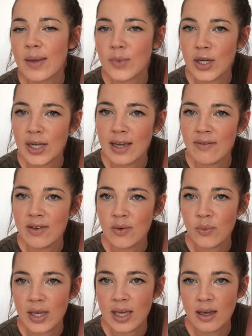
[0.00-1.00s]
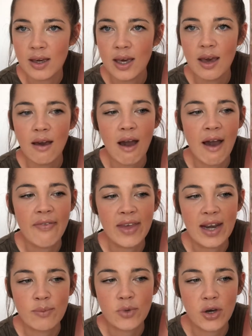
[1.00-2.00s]
I'm gonna give it a week, and then
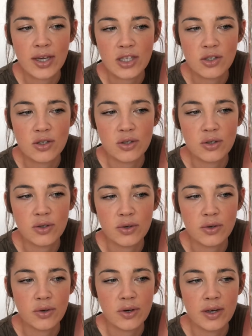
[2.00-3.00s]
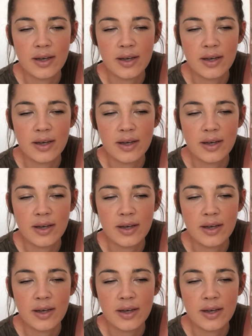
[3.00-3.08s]
I'm going to